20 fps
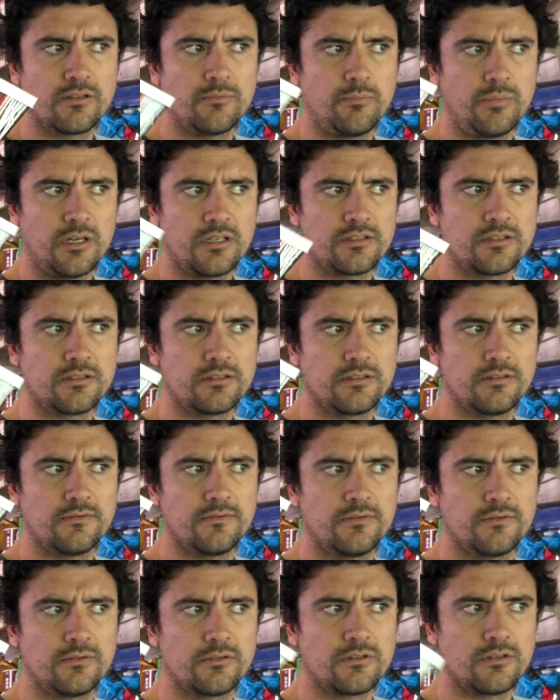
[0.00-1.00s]
positive
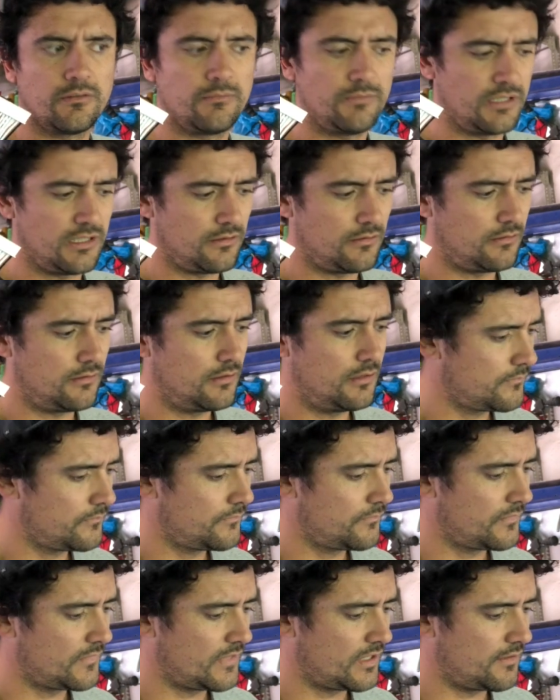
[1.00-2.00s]
terminal.
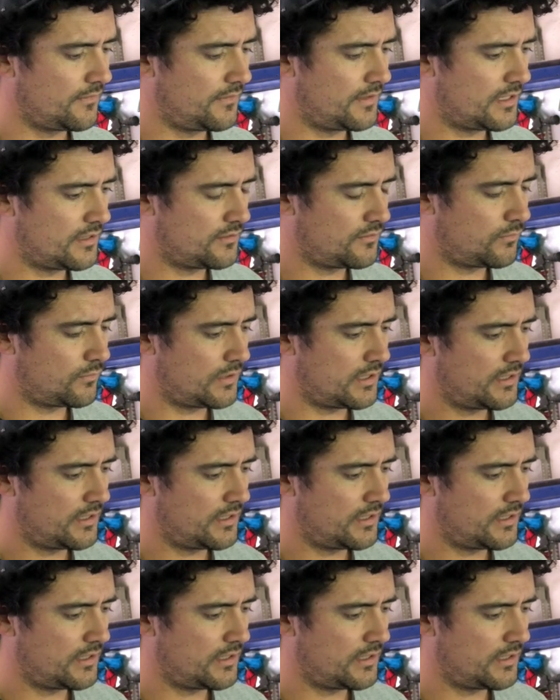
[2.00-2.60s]
And if there's